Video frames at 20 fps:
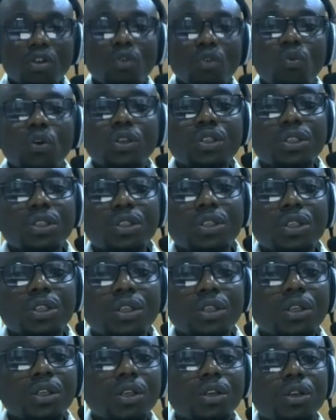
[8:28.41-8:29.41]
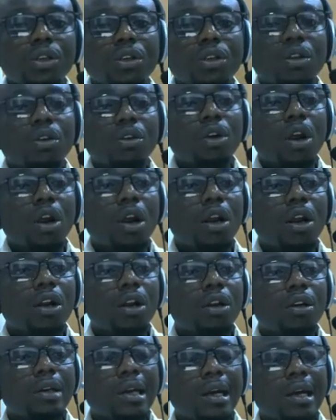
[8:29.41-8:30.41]
What is the
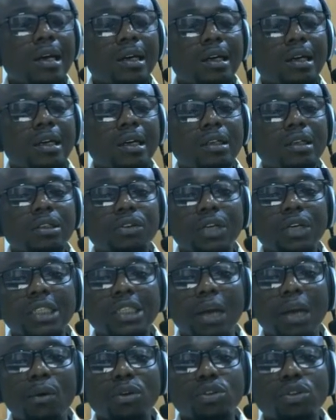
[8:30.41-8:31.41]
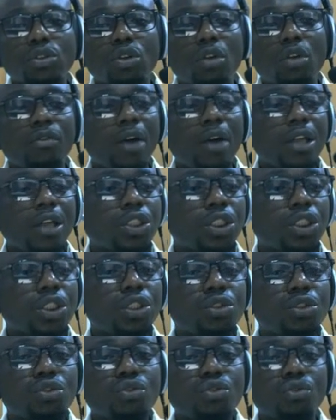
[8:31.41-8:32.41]
range I want to cover?
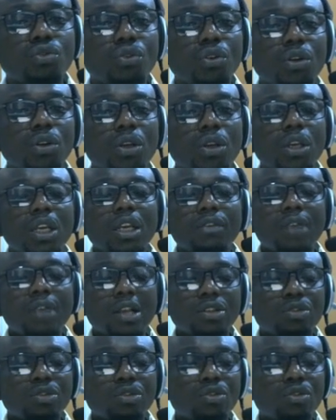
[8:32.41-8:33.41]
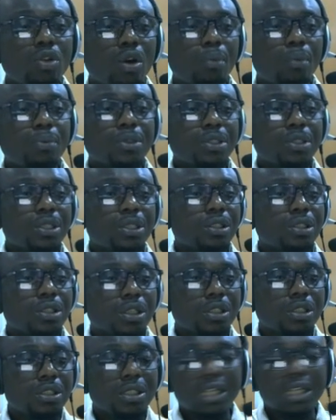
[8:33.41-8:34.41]
G2. If I scroll up,
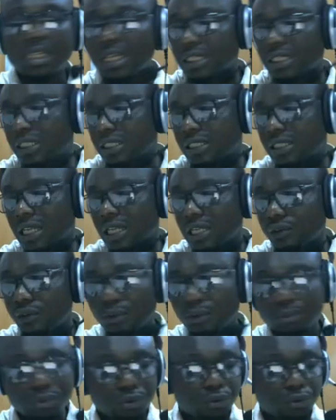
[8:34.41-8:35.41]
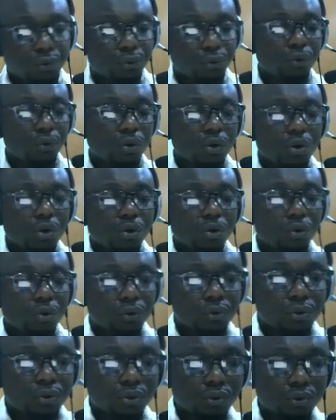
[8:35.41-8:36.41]
this data set starts from 2, row
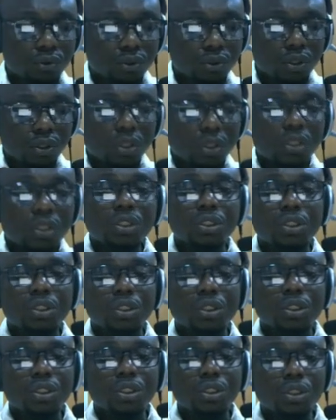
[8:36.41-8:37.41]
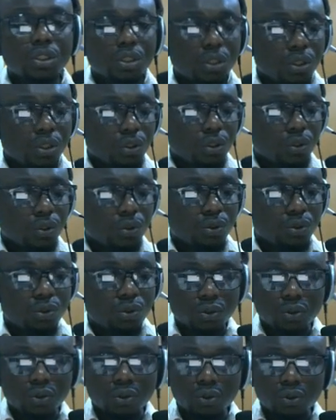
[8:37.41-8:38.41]
2,
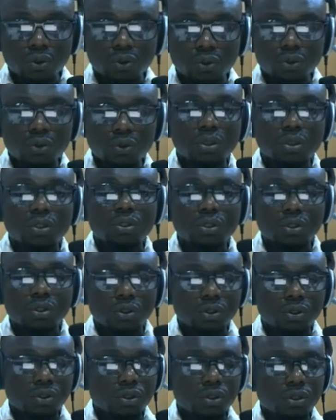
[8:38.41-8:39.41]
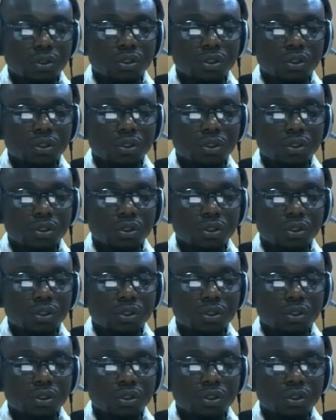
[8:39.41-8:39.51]
G2 ratio